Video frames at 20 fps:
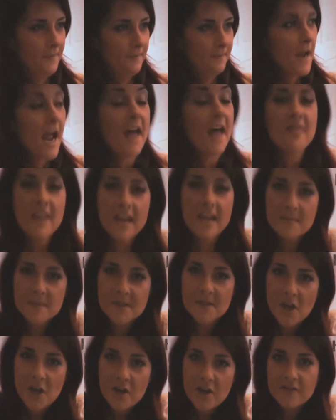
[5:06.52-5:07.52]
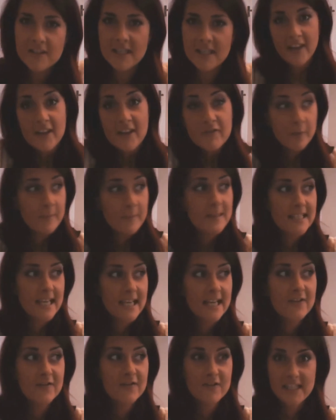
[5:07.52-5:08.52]
and they observed him from a
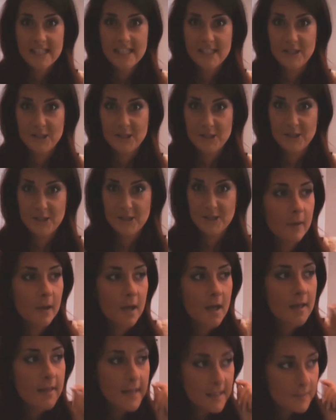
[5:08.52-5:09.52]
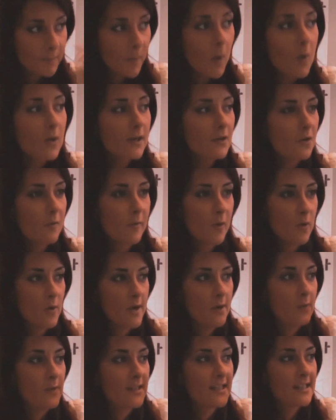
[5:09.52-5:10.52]
safe distance. This poor little
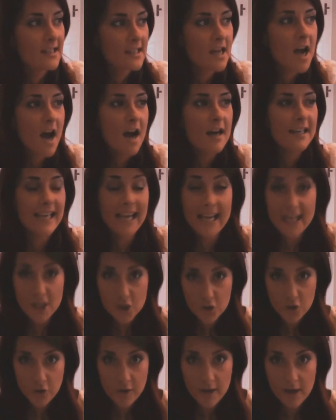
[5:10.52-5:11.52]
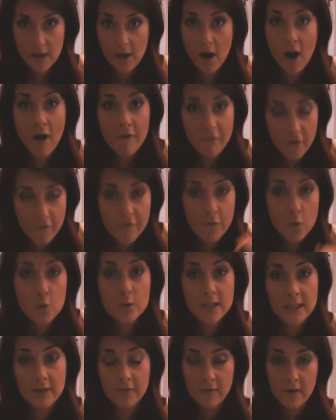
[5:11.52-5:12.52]
boy was stuck in a tree for
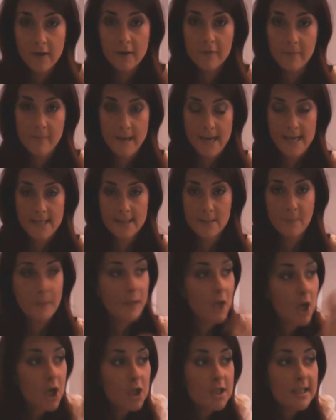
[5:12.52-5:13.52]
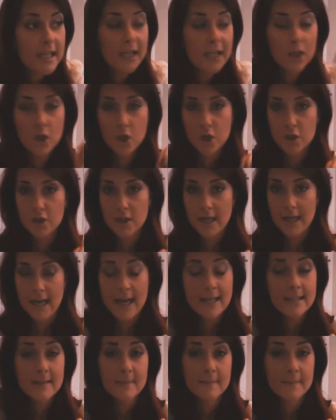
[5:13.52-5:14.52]
45 minutes because they couldn't
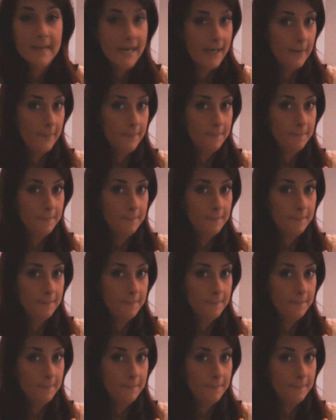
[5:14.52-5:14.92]
let him down.